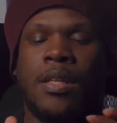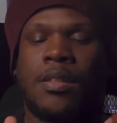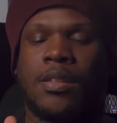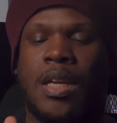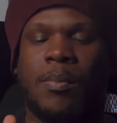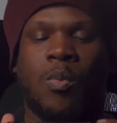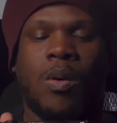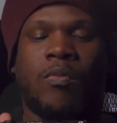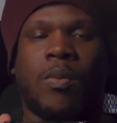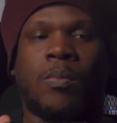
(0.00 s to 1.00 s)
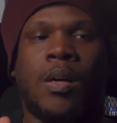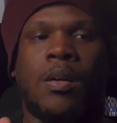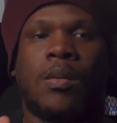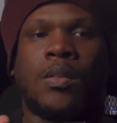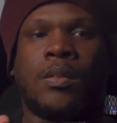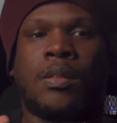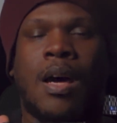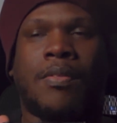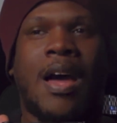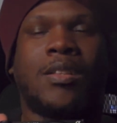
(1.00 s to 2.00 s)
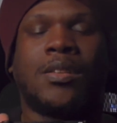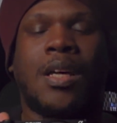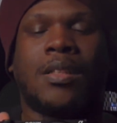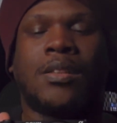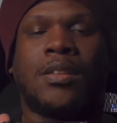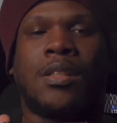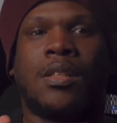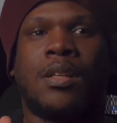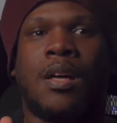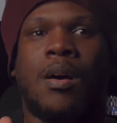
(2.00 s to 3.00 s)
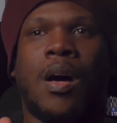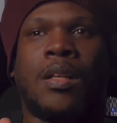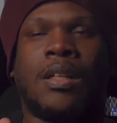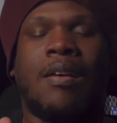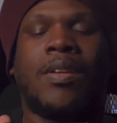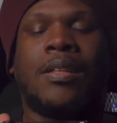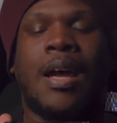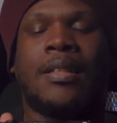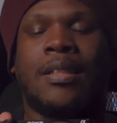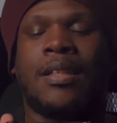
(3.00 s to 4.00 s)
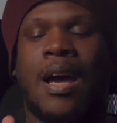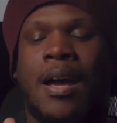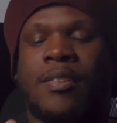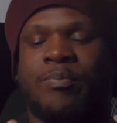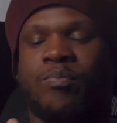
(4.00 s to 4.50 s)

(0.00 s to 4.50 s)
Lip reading: This camera went from $1,000 to $1,199.